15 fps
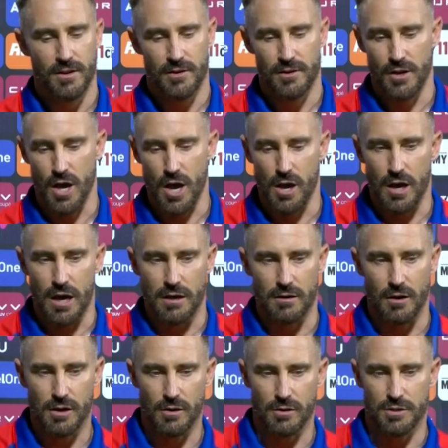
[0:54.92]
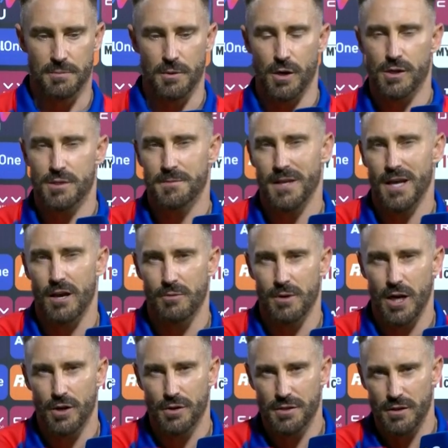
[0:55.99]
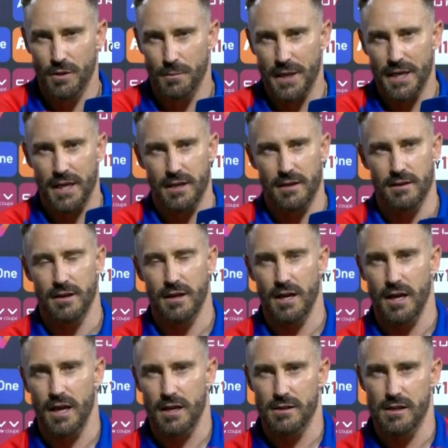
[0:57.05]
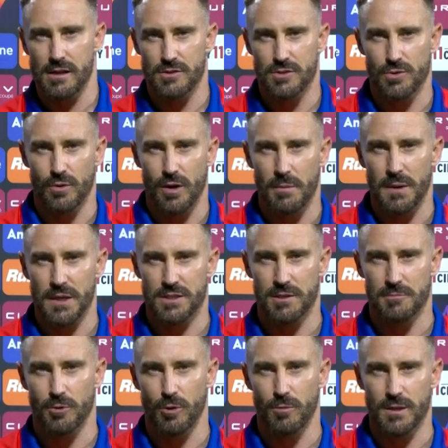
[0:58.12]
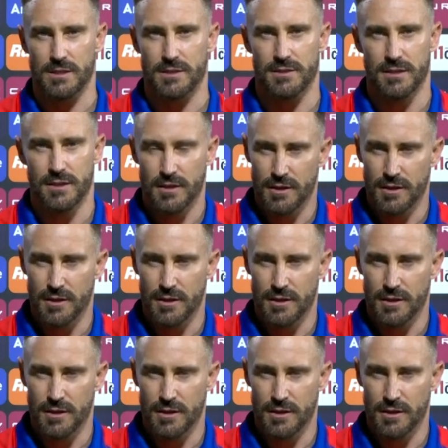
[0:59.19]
No, not, to be honest with you, when I looked at the wicket and saw how much the ball was